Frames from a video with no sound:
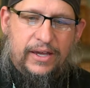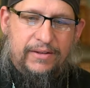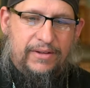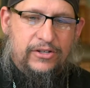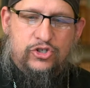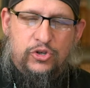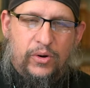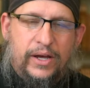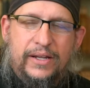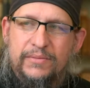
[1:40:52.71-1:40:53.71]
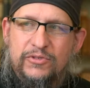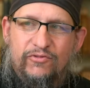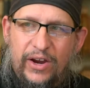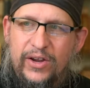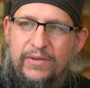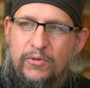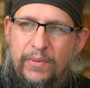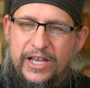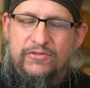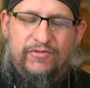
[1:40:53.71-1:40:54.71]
and, and is very, reminds